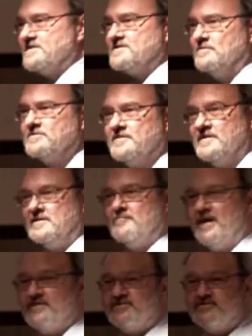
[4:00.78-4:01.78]
the sort of thing the
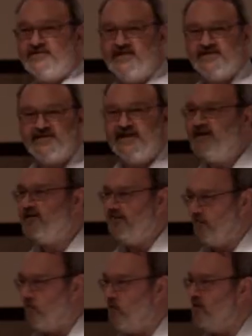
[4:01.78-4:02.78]
Passion Trust's here
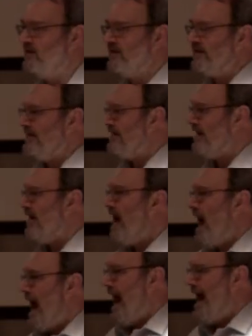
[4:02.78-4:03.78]
for.
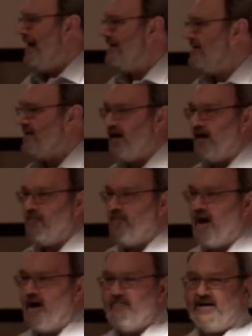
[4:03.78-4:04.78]
And um,
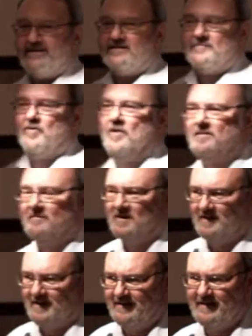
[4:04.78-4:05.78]
I made an
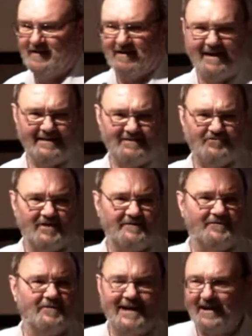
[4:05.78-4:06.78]
appointment, and then I had a
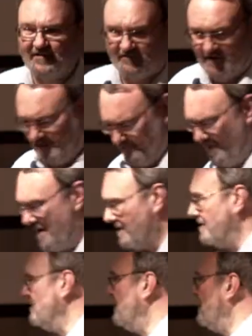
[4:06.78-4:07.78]
dreadful gastric
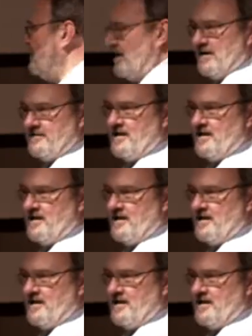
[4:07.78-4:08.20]
bug and,